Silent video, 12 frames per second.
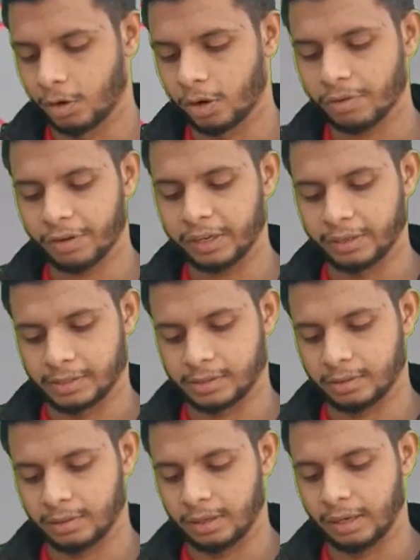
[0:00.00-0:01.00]
Okay, fine guys.
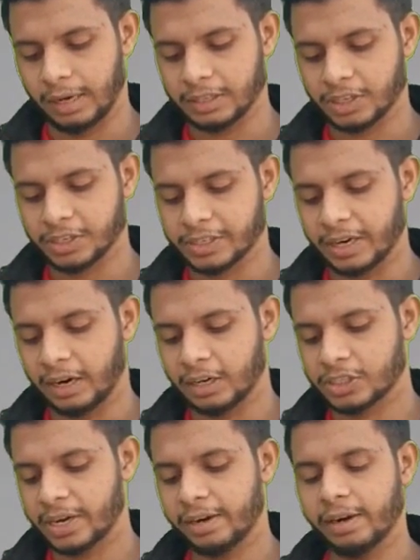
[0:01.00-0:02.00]
Let's under
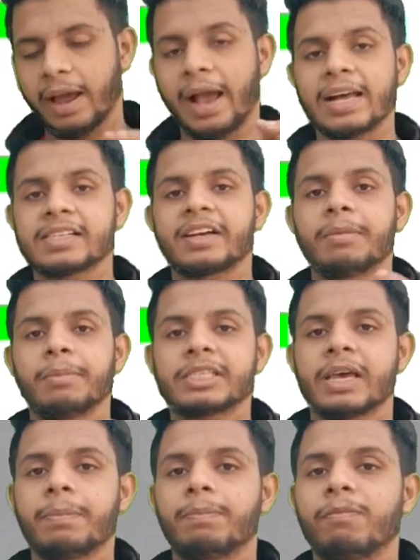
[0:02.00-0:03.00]
understand hazard and
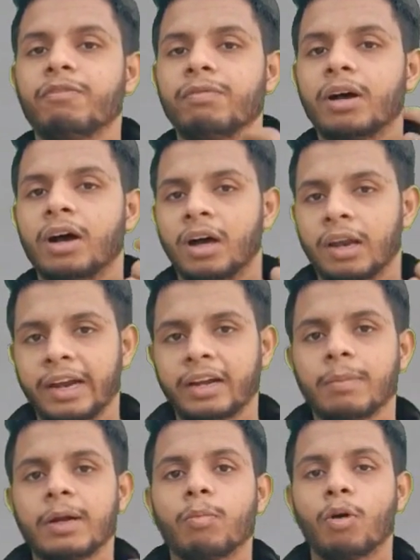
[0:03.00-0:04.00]
mishap a uh,
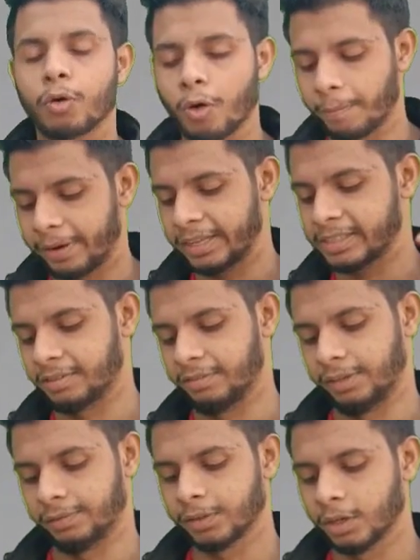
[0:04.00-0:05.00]
little bit more
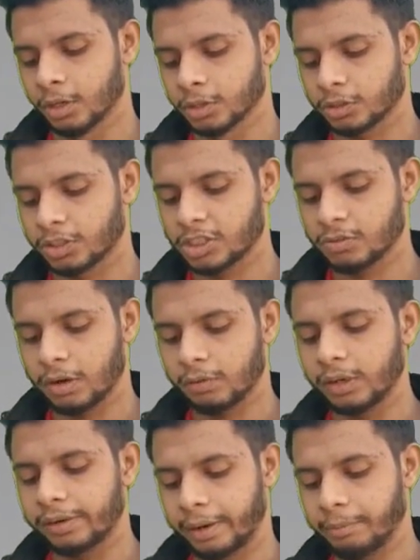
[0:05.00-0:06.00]
comprehensively. So this is one
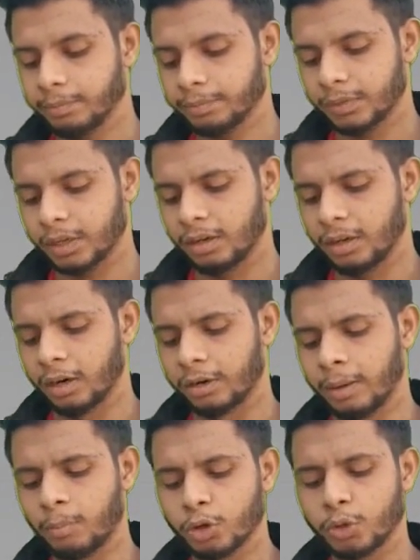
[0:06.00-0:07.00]
of the drum, a
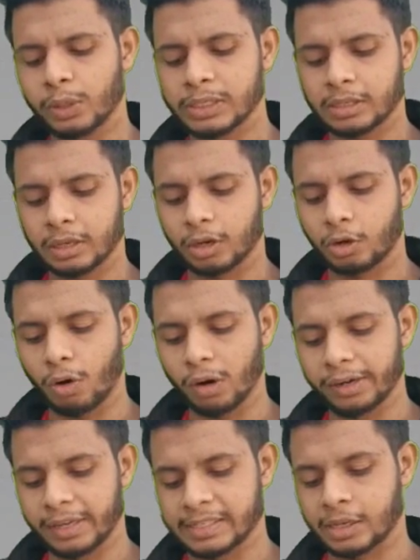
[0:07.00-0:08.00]
drum or you can uh,
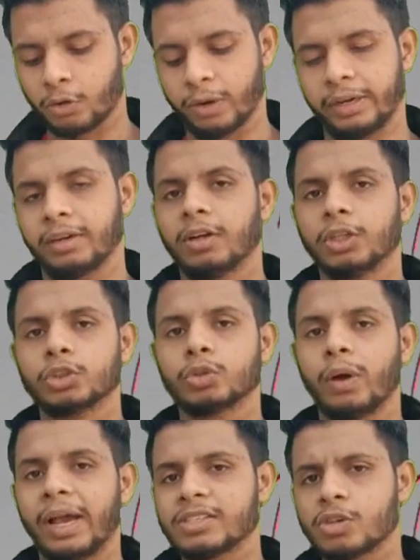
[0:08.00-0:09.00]
call it as a coin.
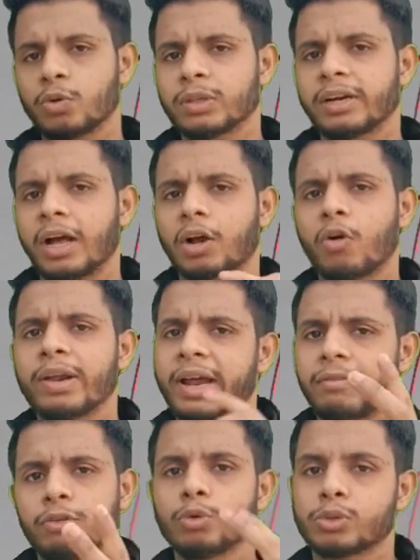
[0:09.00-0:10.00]
So as you know that a coin
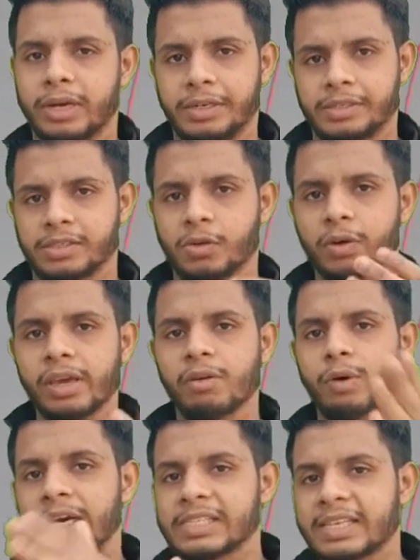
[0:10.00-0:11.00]
have two sides. Okay,
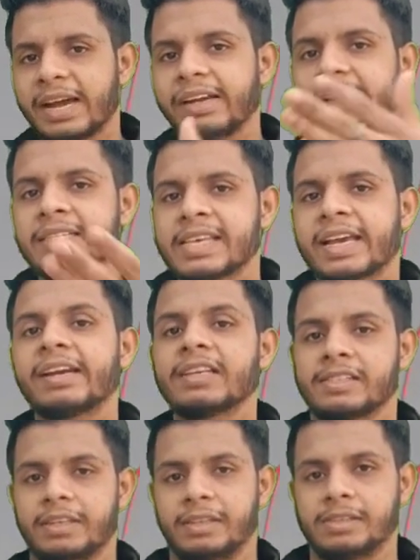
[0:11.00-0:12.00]
one is head and second
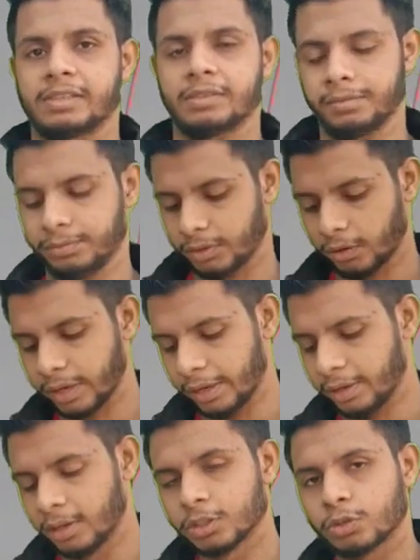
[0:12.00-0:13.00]
is tails.
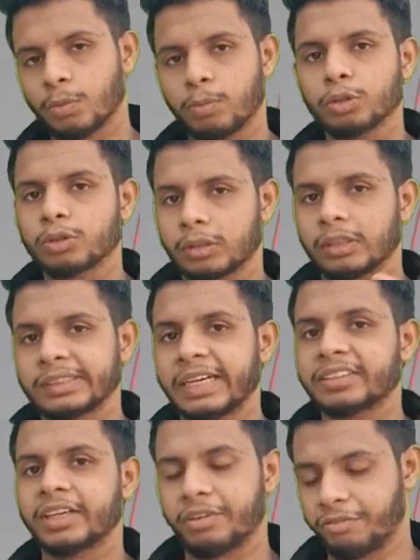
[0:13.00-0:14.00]
Okay, so both
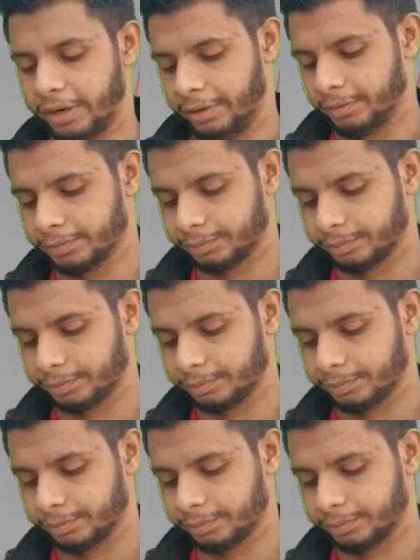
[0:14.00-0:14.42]
sides are different.